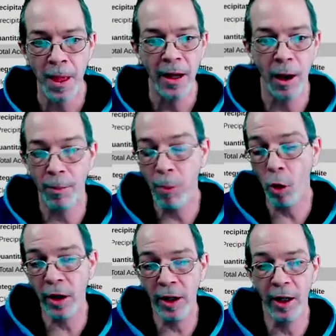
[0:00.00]
Now,
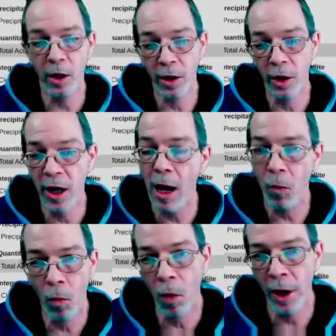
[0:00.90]
Portland, look, you
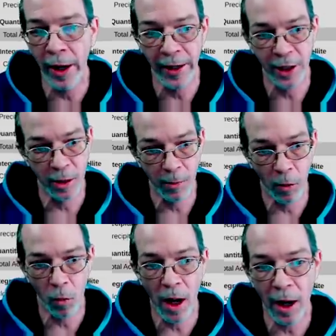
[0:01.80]
got one inch, but
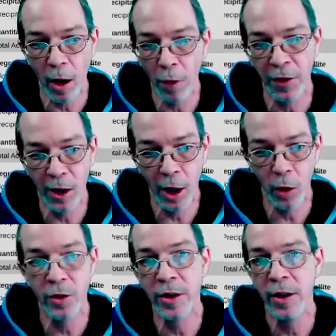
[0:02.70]
right off the
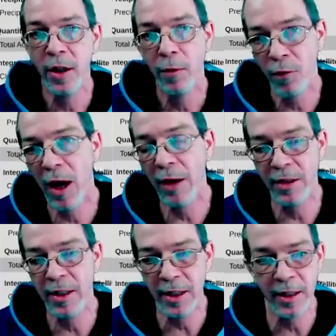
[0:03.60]
coast, five to six